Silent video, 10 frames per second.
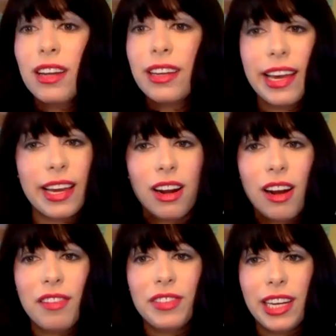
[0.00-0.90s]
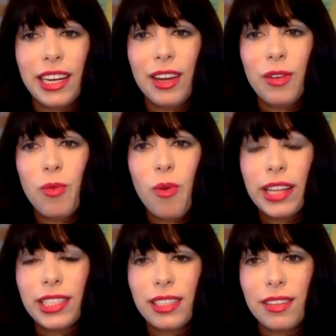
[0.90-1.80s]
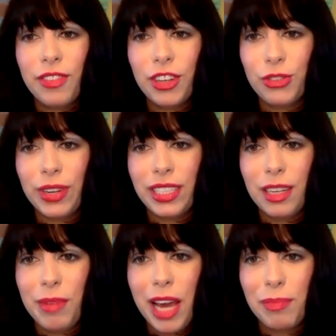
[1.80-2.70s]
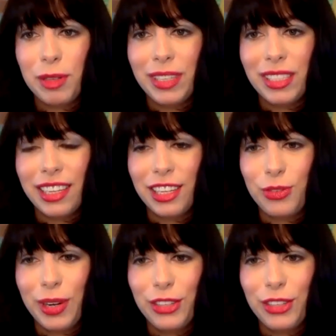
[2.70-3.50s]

Kick it off, Danny. What's the first reason to be optimistic in 2020?